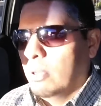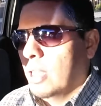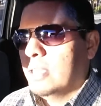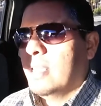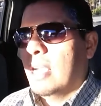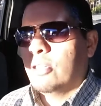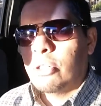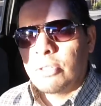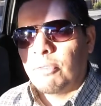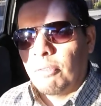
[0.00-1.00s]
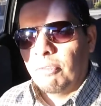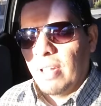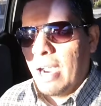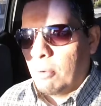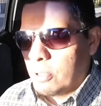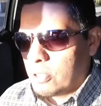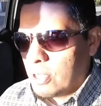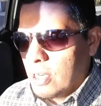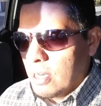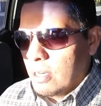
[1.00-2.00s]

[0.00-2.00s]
or let's say I searched for flowers,